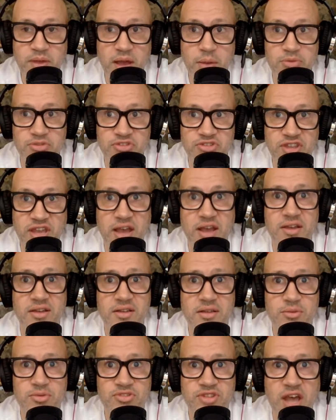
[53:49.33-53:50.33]
I was sat,
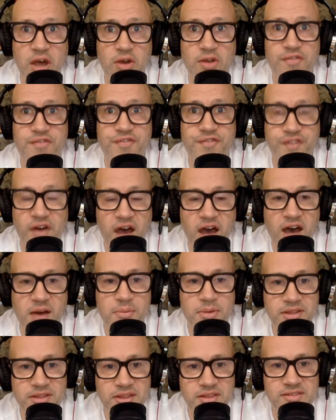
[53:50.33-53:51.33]
sat on a
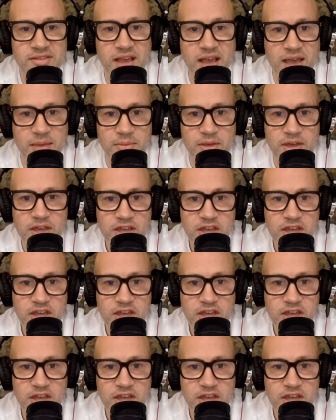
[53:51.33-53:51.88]
farm at the time.